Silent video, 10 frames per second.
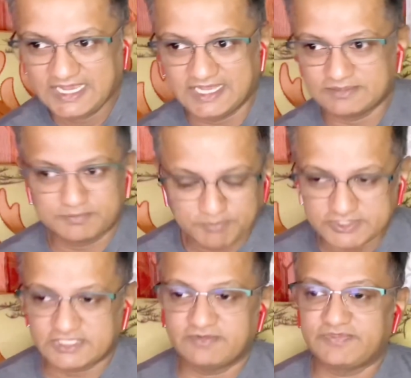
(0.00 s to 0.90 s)
and
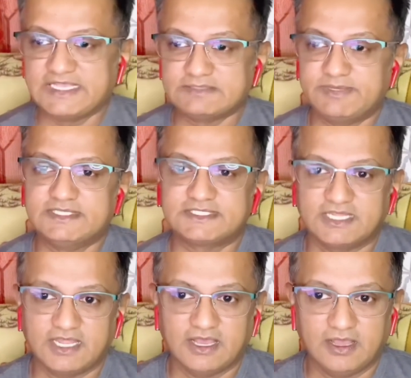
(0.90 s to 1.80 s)
positive things being
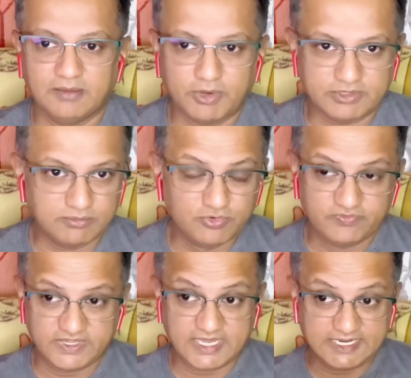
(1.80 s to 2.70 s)
said about the movie, and